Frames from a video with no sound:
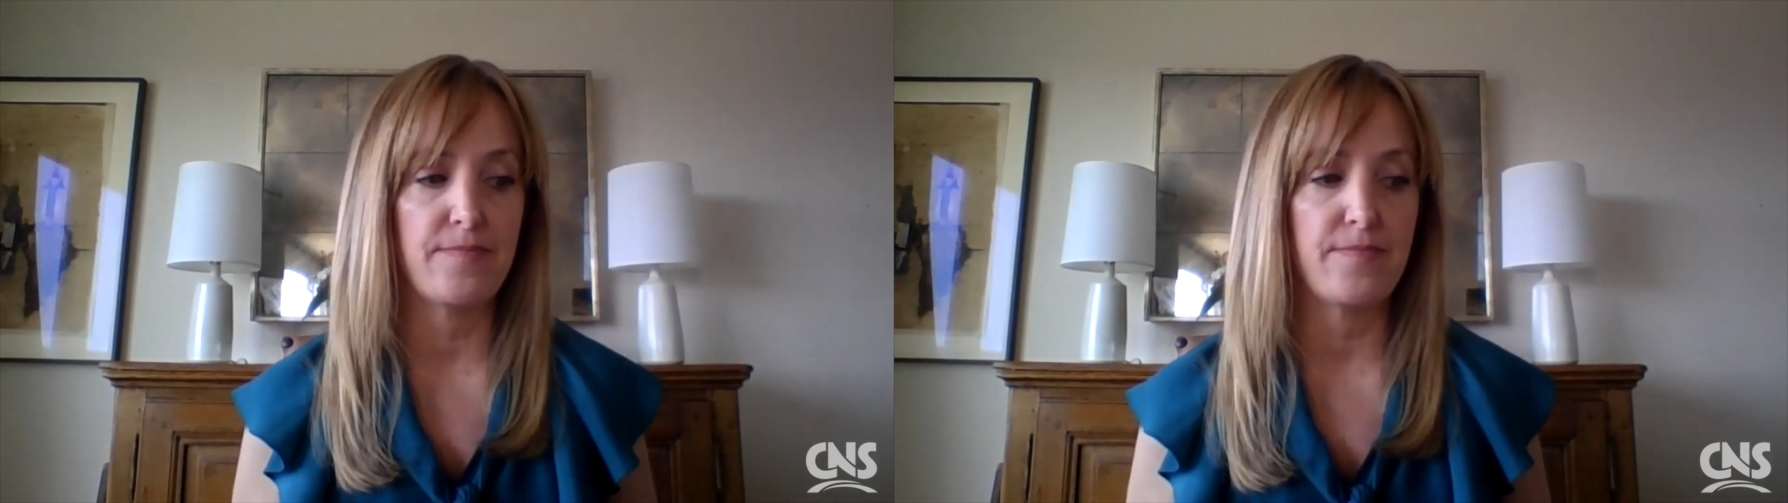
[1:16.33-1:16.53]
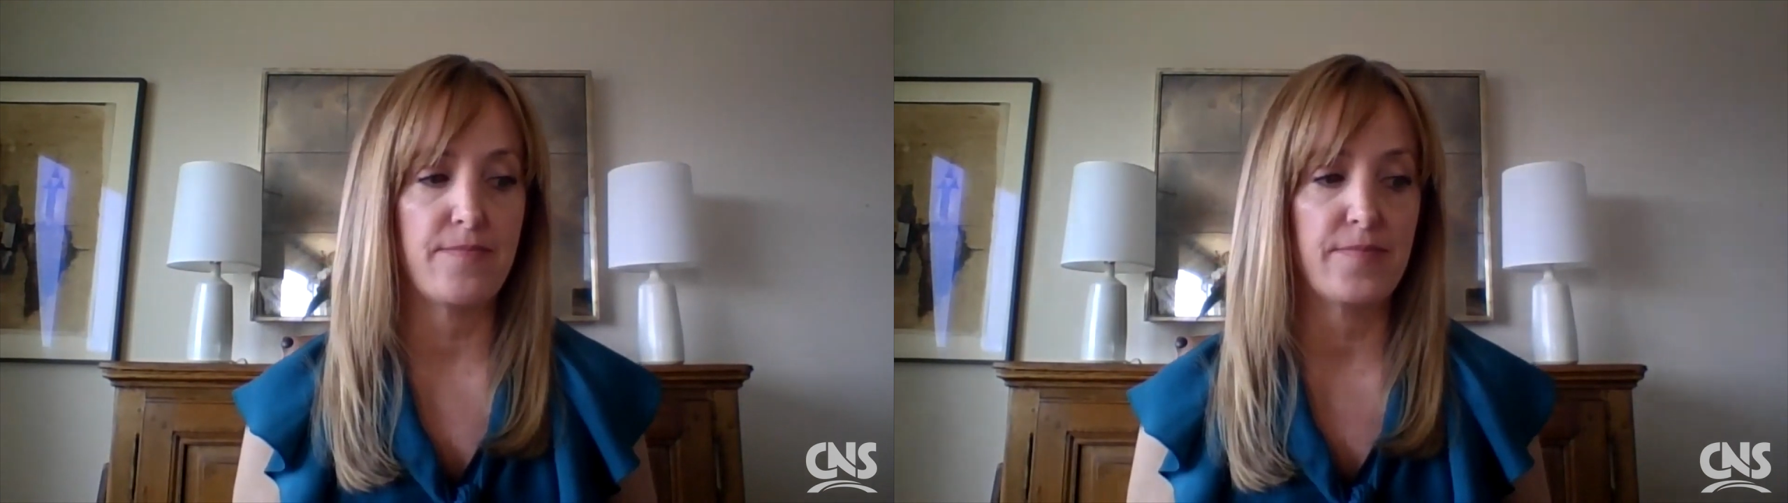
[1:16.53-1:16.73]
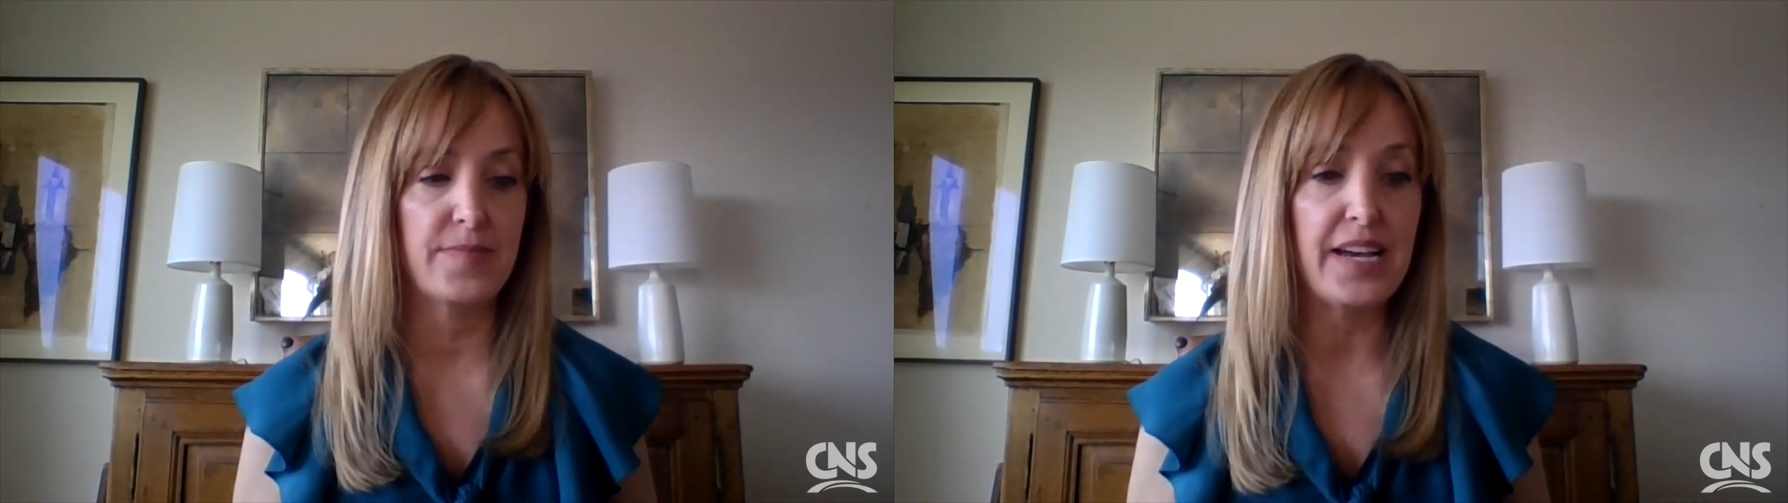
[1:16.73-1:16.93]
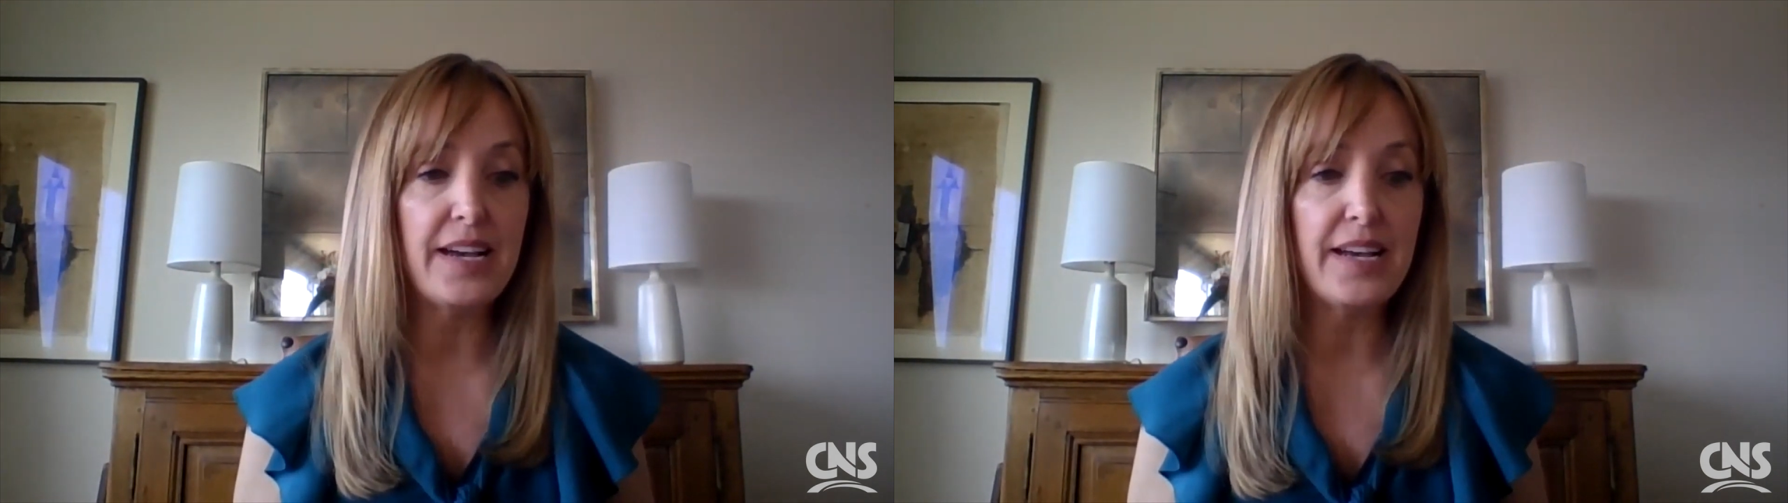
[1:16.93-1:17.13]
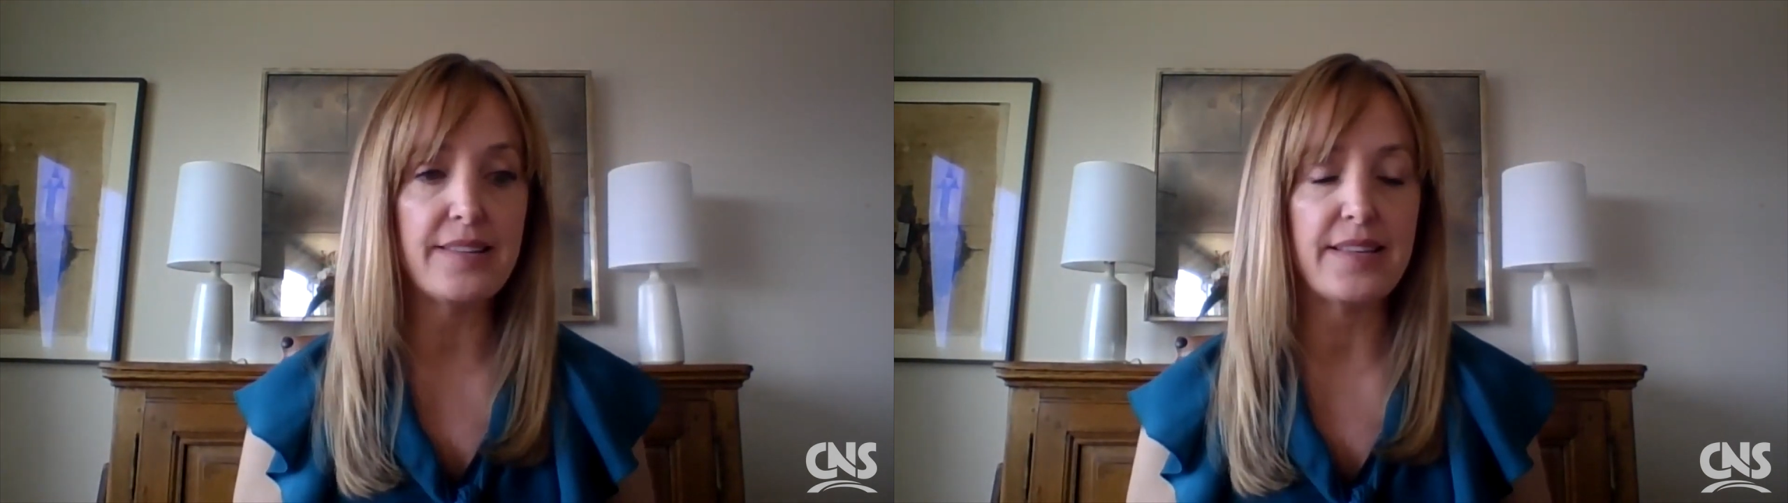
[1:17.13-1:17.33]

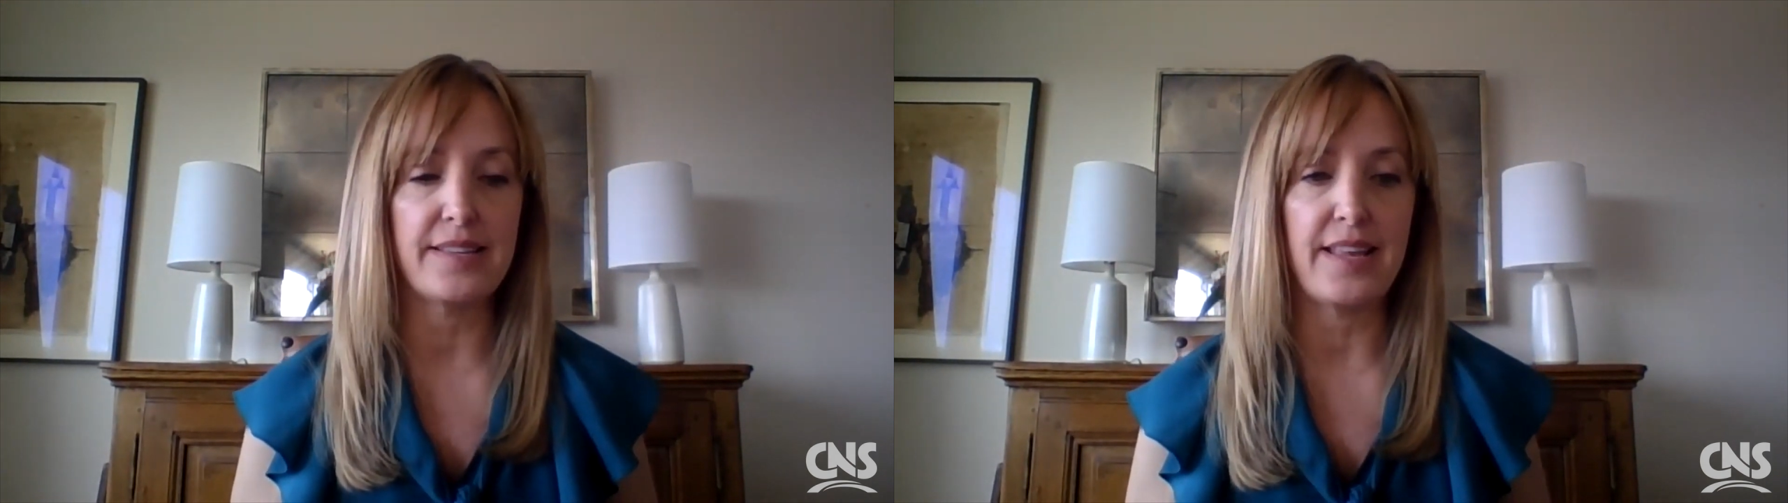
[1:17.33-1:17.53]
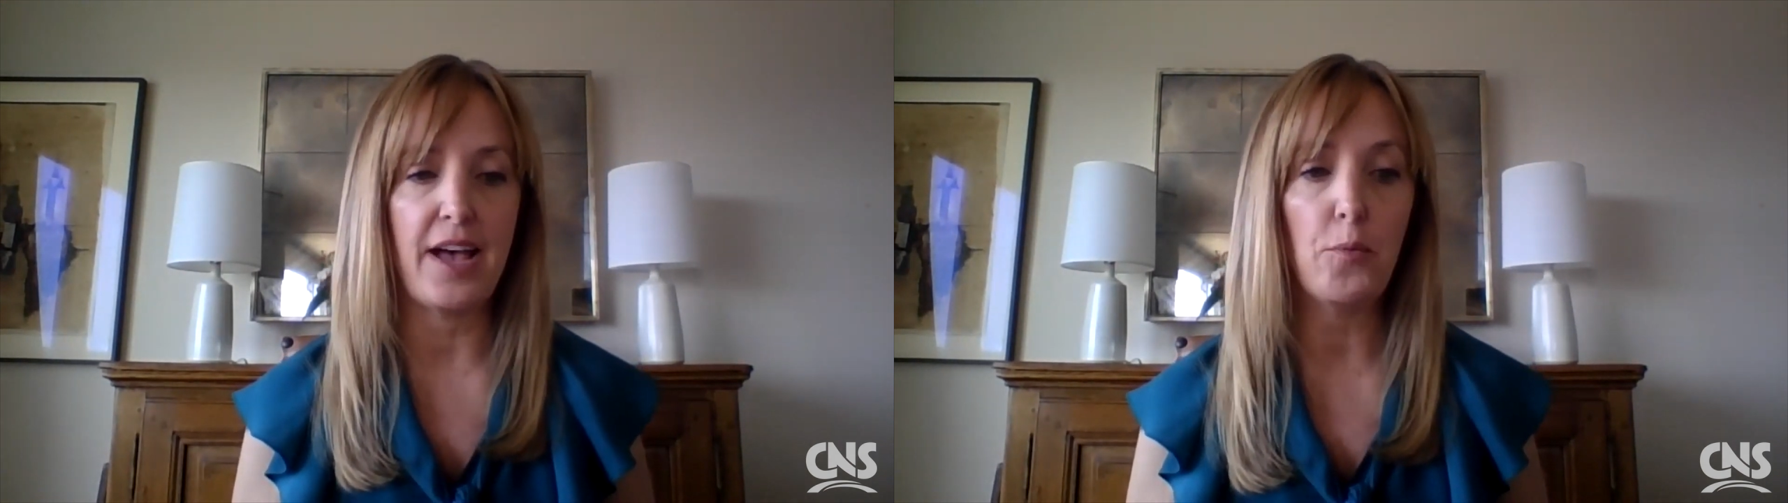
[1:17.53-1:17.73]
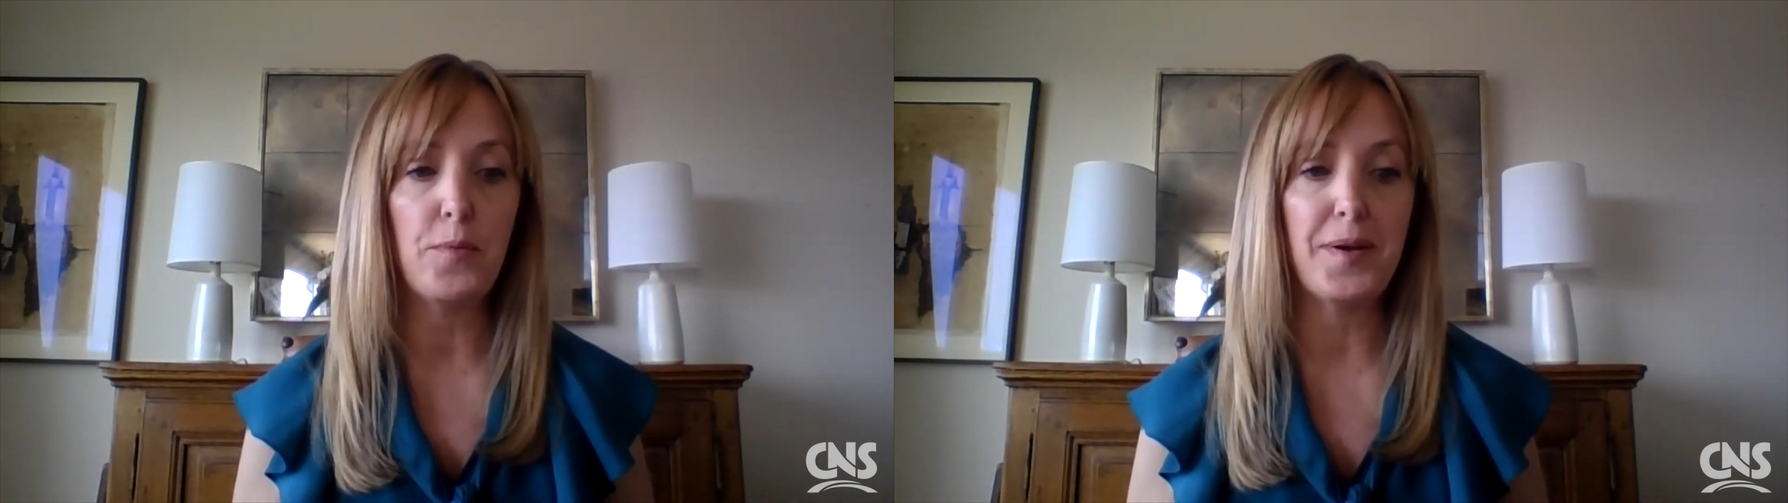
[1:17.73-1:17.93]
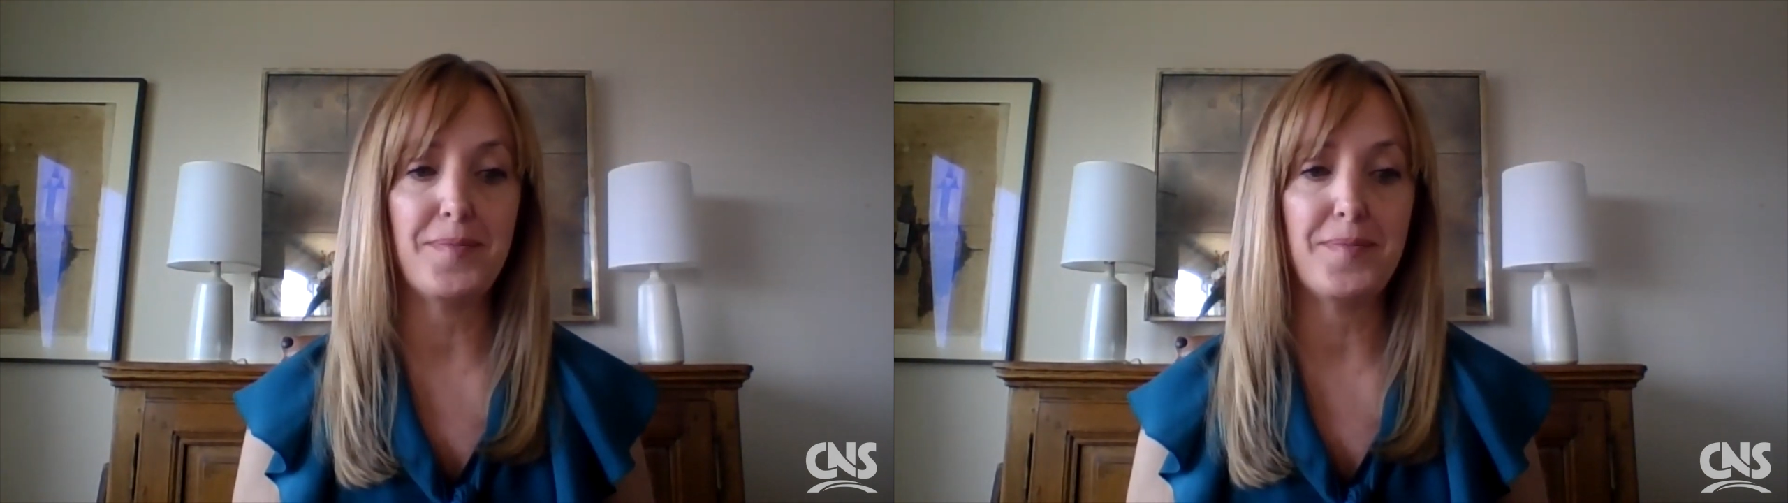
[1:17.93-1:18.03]
does is help them